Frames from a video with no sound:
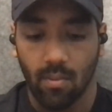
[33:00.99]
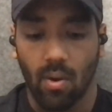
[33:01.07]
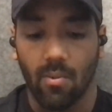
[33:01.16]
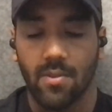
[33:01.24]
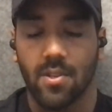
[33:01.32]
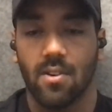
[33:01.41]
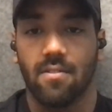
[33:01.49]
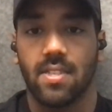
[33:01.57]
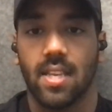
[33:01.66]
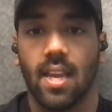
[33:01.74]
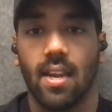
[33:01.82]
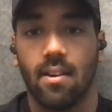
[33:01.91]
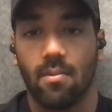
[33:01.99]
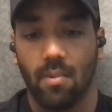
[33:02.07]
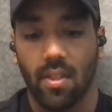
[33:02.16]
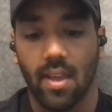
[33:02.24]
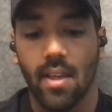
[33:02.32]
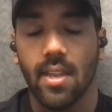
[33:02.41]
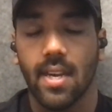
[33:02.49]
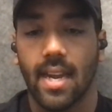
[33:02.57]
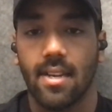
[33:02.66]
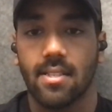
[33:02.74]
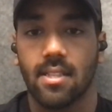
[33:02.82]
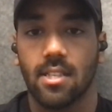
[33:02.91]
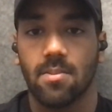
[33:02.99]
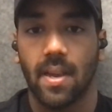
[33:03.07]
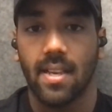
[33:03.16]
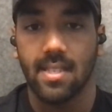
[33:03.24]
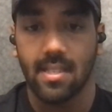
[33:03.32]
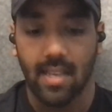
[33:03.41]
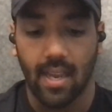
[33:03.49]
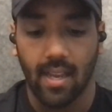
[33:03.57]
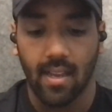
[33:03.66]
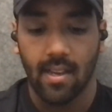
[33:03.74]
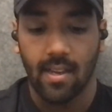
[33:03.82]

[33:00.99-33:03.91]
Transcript: What we've sort of seen with other DAOs in the space is like